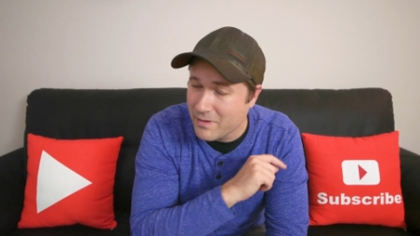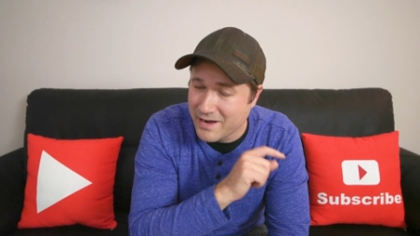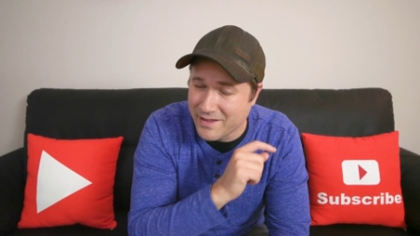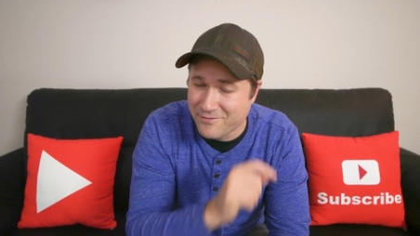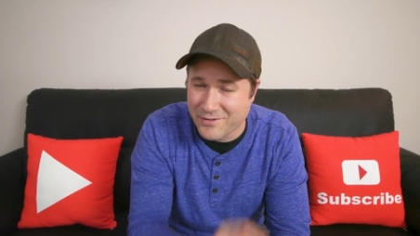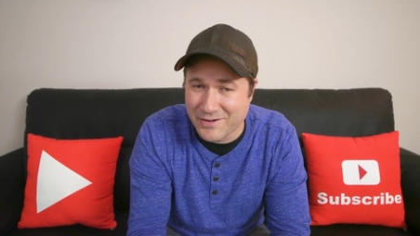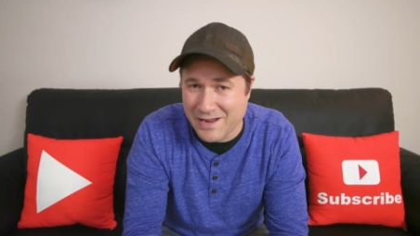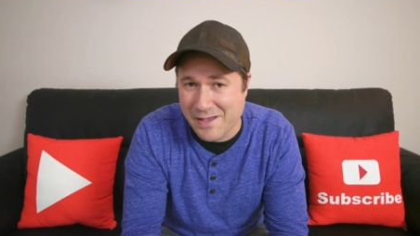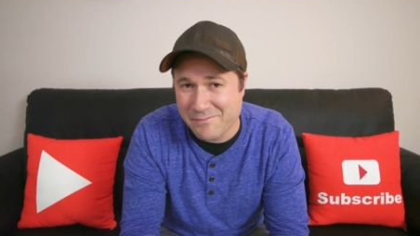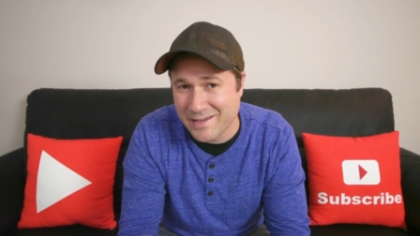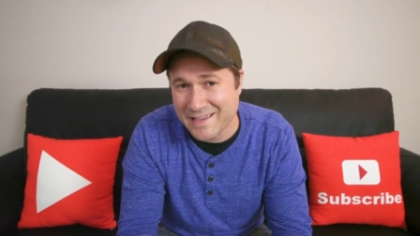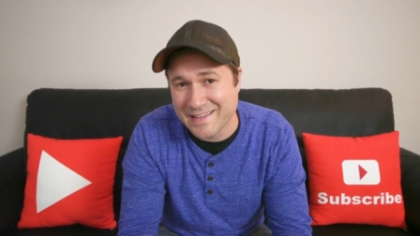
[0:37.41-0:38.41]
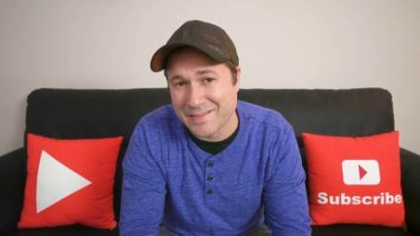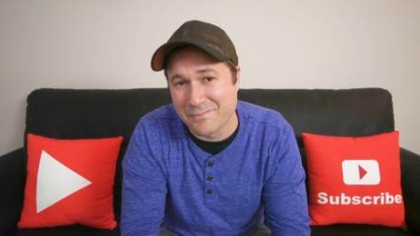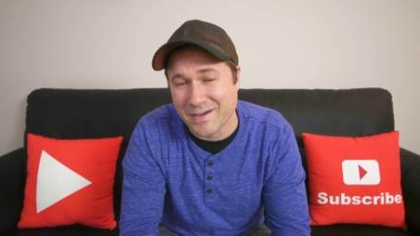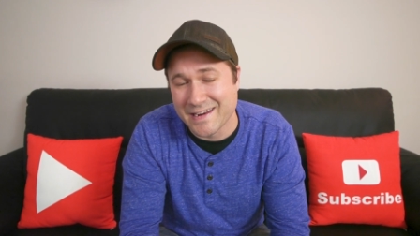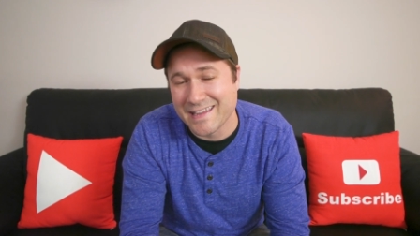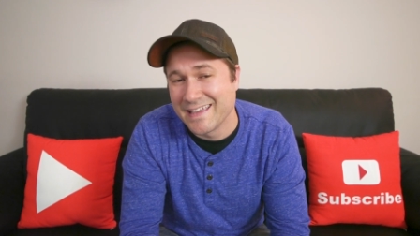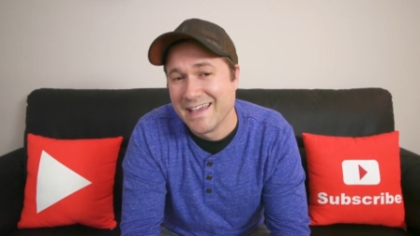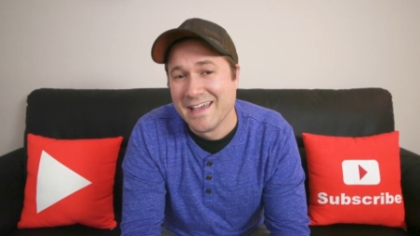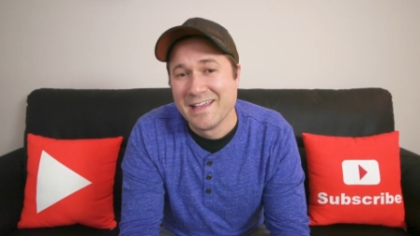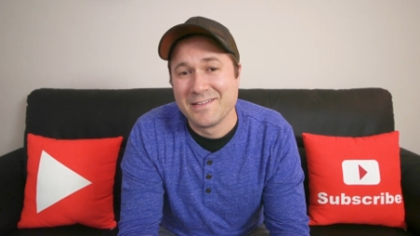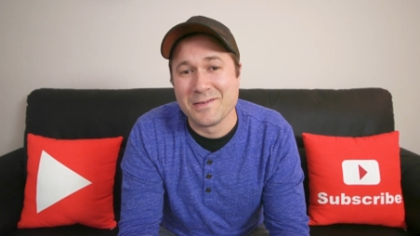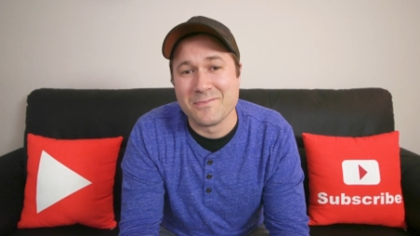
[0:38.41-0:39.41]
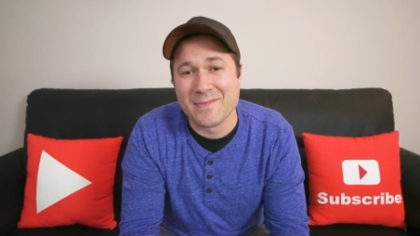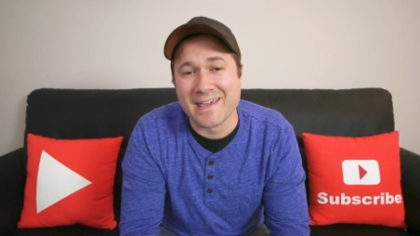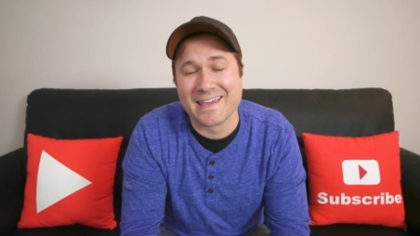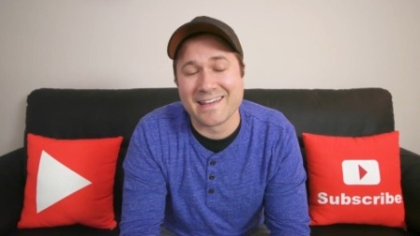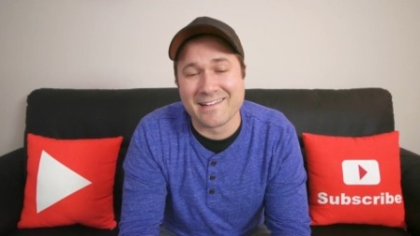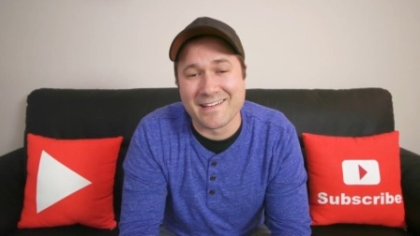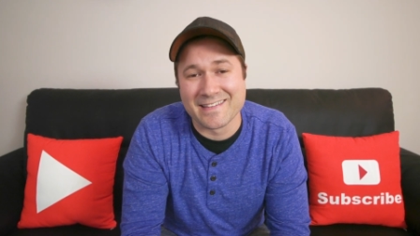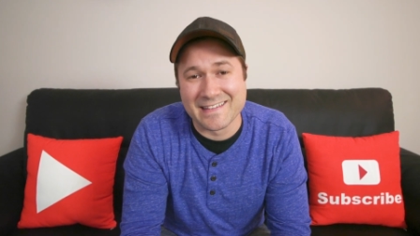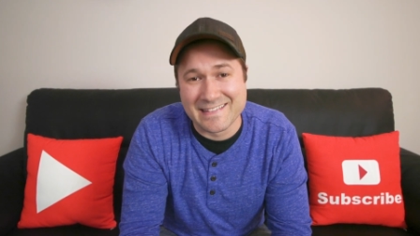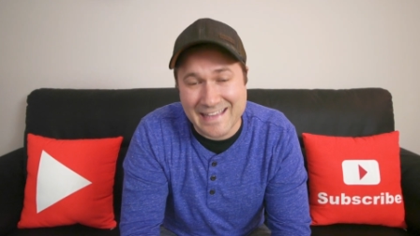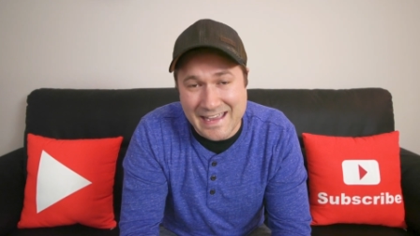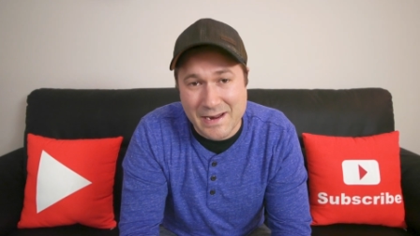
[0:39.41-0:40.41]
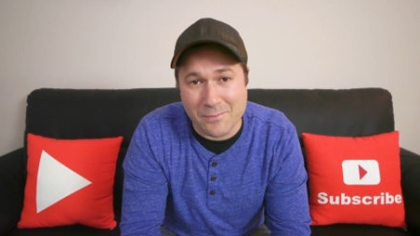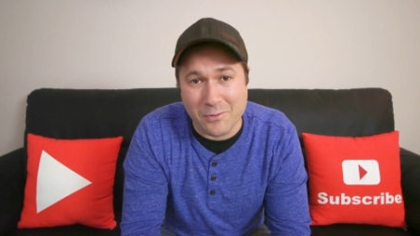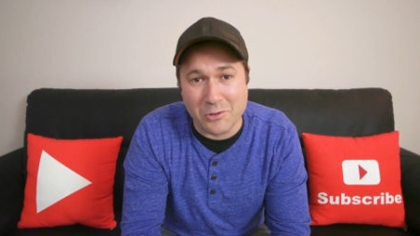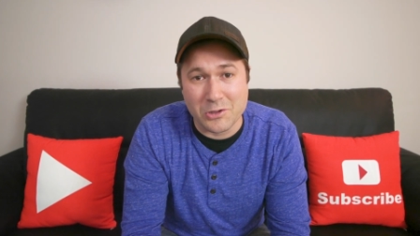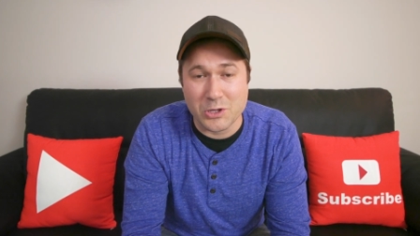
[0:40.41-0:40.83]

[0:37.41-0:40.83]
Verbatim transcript: but if you're not making money to make it all sustainable,